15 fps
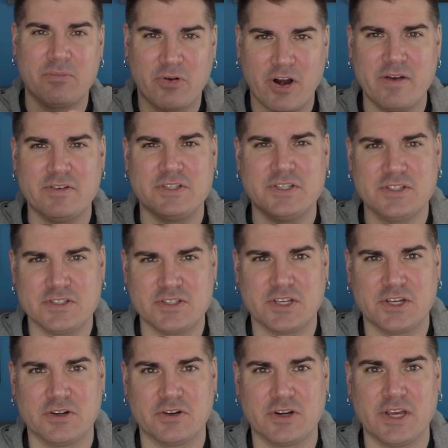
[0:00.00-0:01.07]
and privacy and
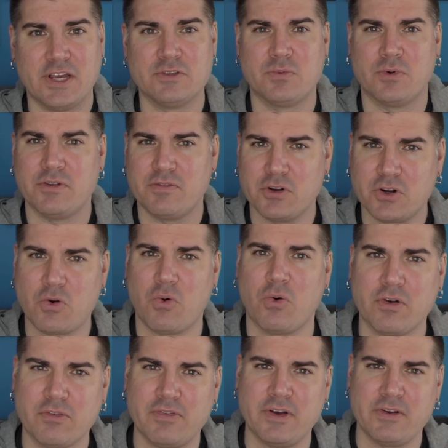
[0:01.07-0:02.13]
security as one of your
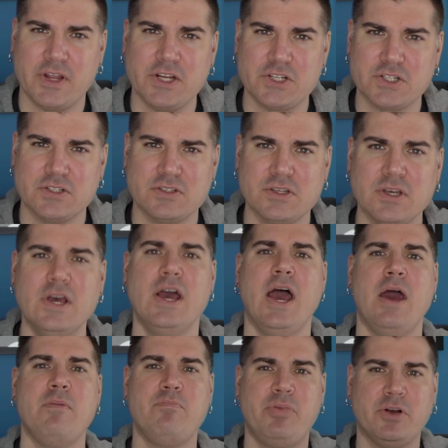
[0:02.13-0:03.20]
core foundations
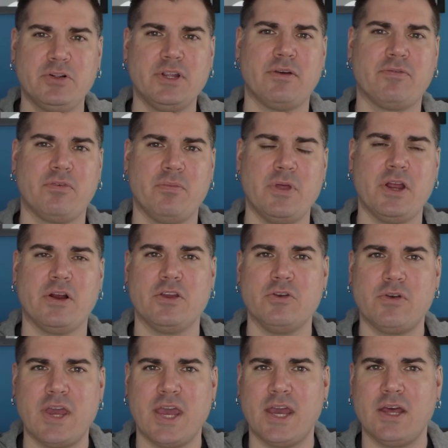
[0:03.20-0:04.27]
and build up from there.
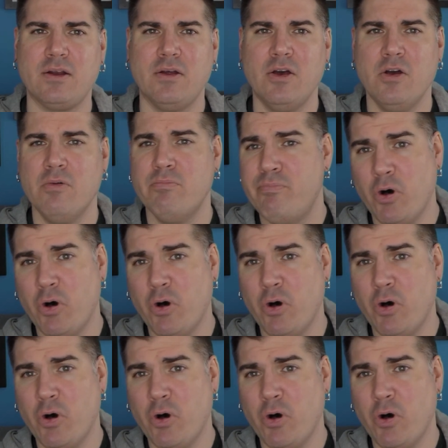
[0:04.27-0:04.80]
You can't